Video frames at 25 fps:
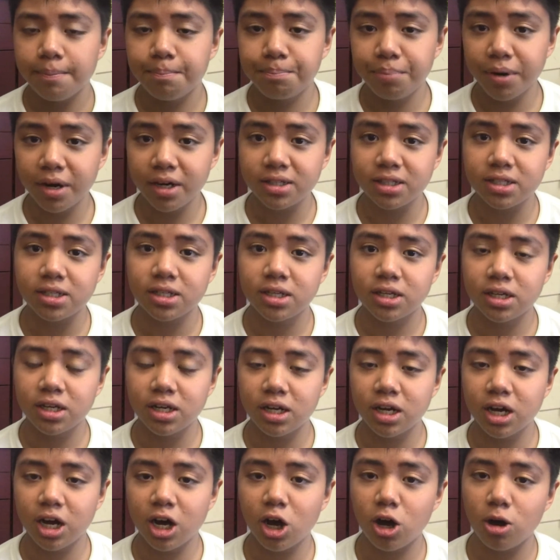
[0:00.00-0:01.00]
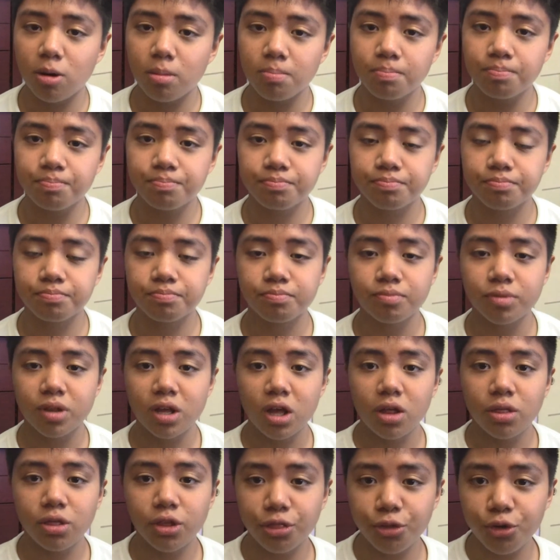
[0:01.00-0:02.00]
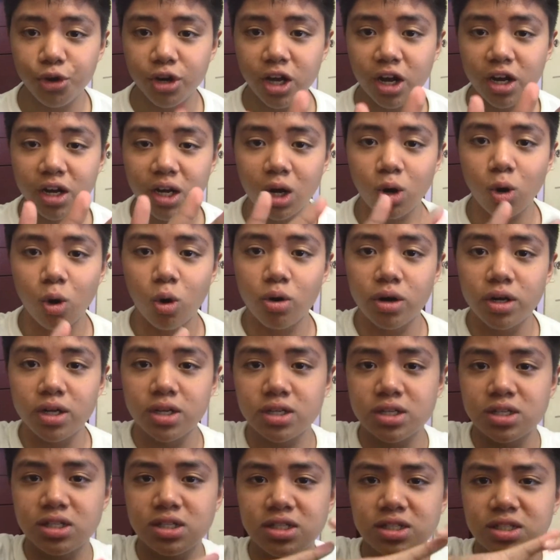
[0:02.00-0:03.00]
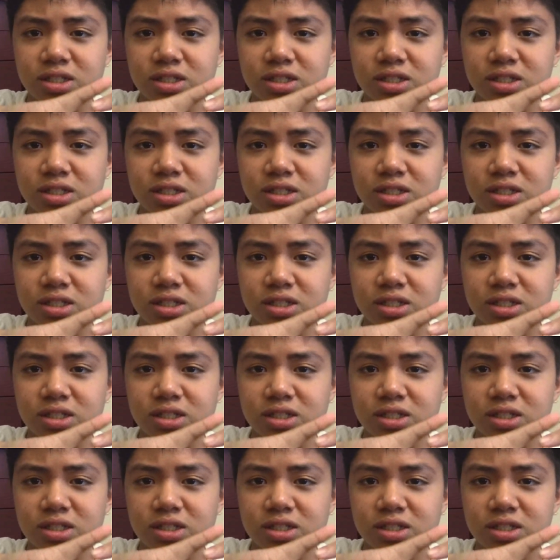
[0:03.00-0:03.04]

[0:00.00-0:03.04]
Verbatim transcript: But, um, the three other categories,